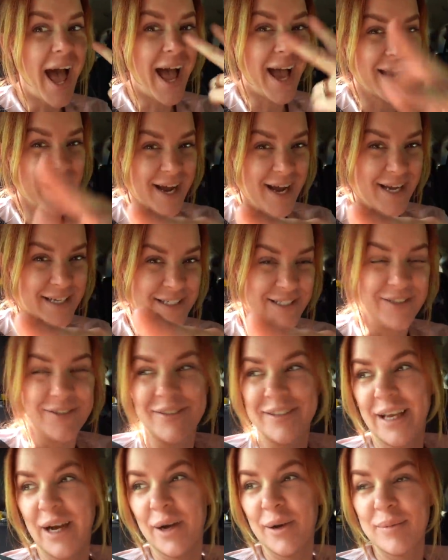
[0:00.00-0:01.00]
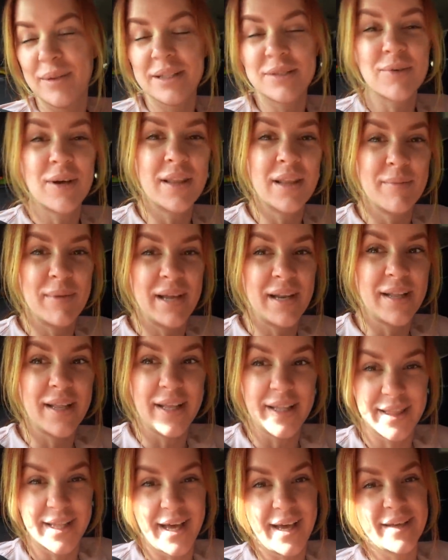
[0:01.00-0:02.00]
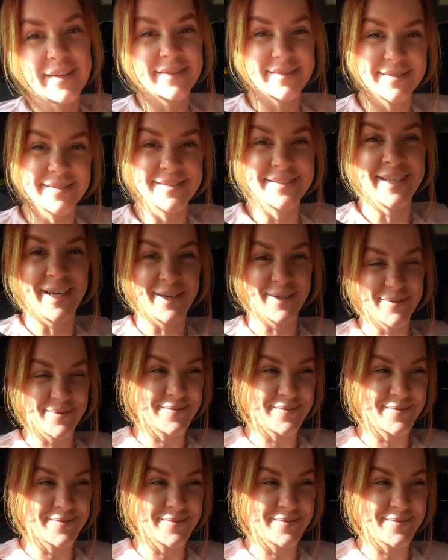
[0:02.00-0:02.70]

I got you. Yep. That's, that's why, why, they made, they made it like that. that. Yep.